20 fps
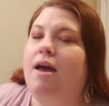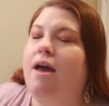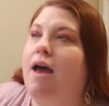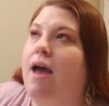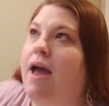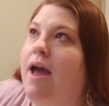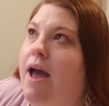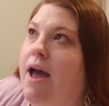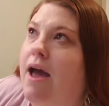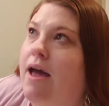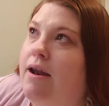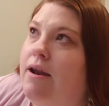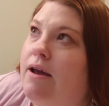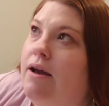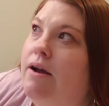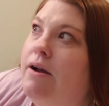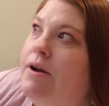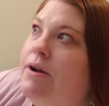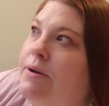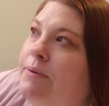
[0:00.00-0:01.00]
and
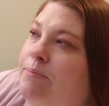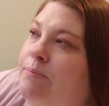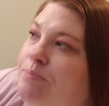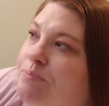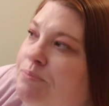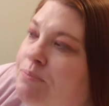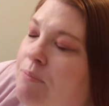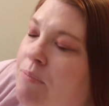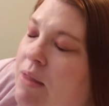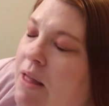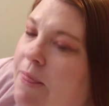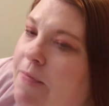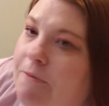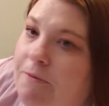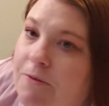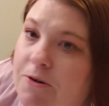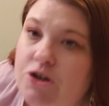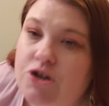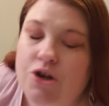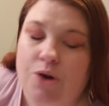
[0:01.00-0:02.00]
the
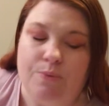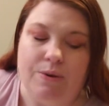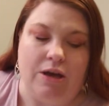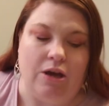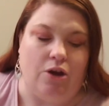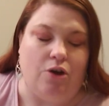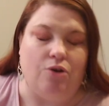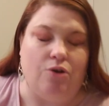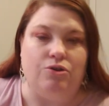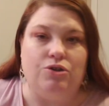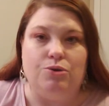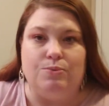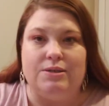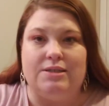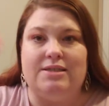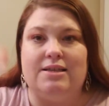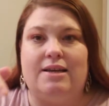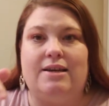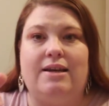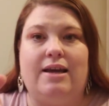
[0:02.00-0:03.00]
first show we could go to
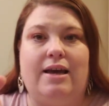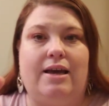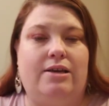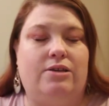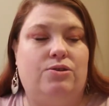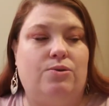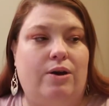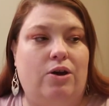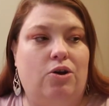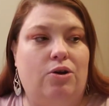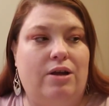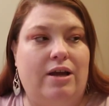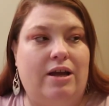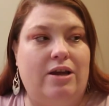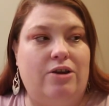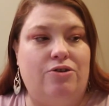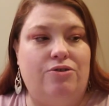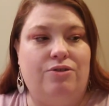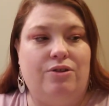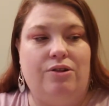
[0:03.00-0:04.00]
was Sunday, so I
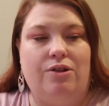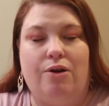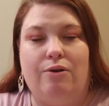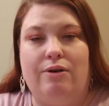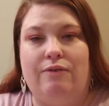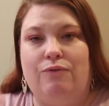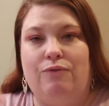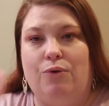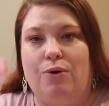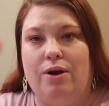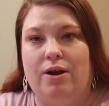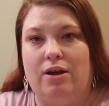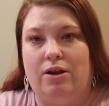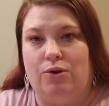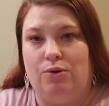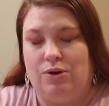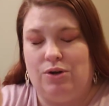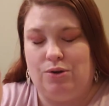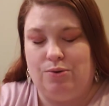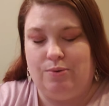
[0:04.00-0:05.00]
entered the lottery for it.
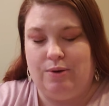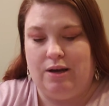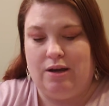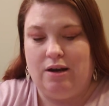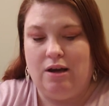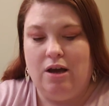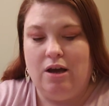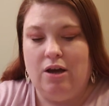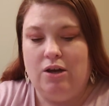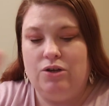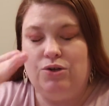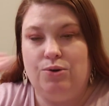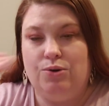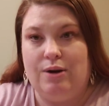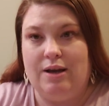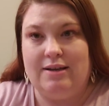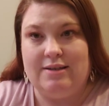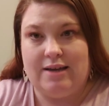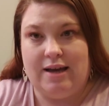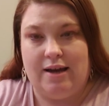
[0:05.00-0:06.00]
You can do it two
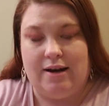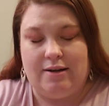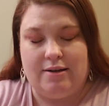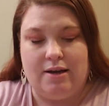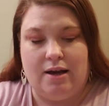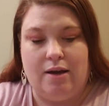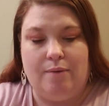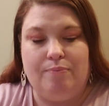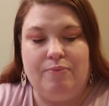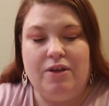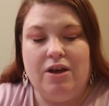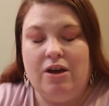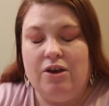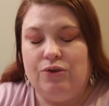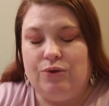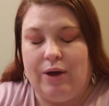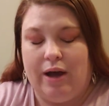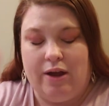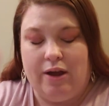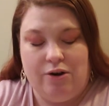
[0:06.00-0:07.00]
days ahead of time.
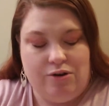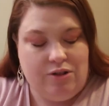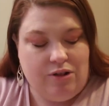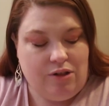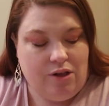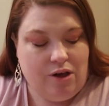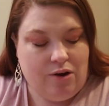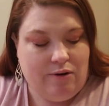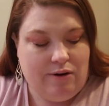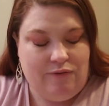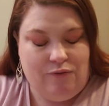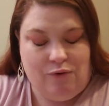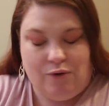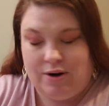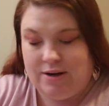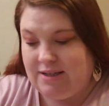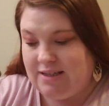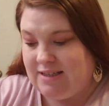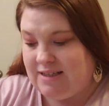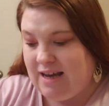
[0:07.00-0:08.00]
So I entered the lottery for it
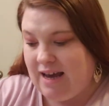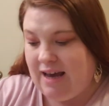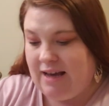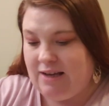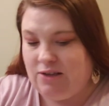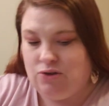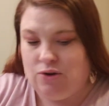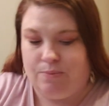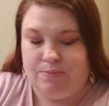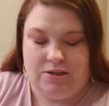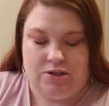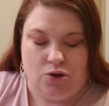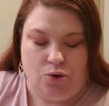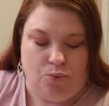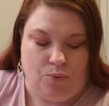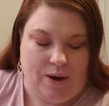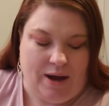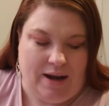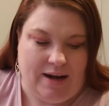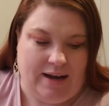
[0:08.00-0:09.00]
today, so I'm still
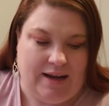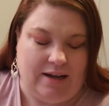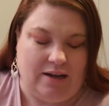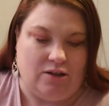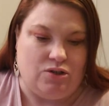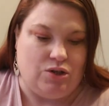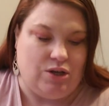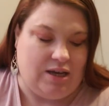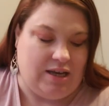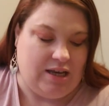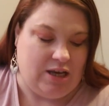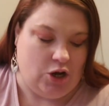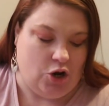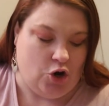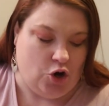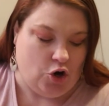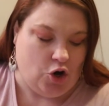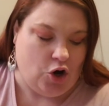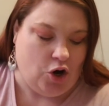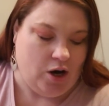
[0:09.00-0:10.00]
waiting to
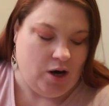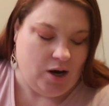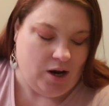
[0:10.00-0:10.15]
hear